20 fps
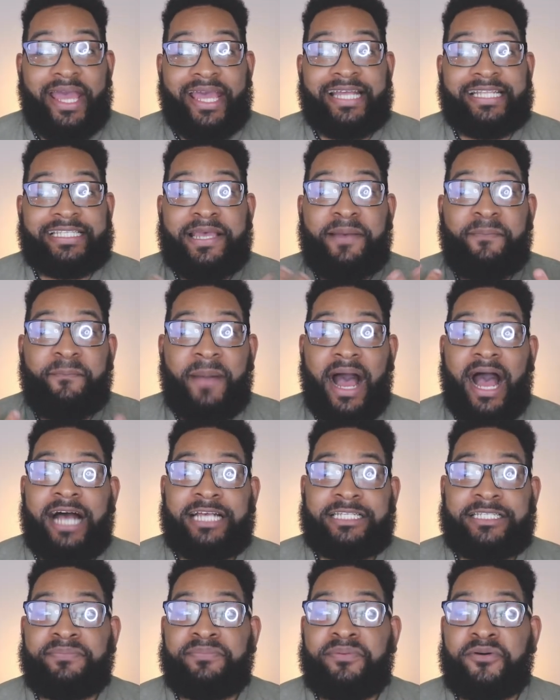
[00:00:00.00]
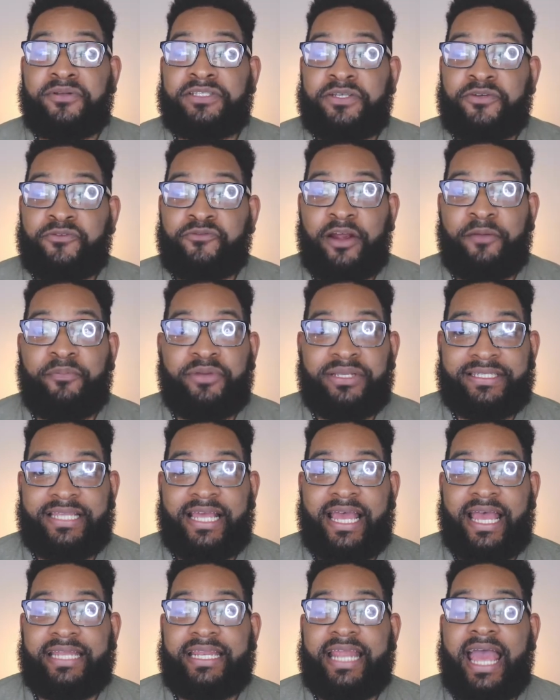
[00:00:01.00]
It's impossible to
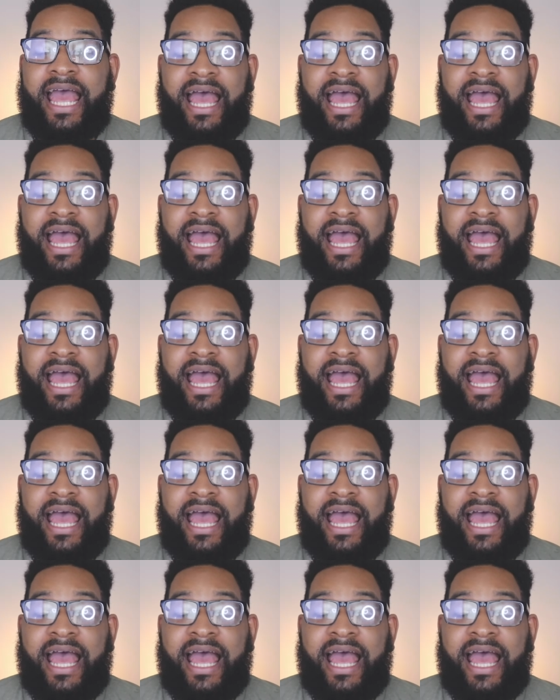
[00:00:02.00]
represent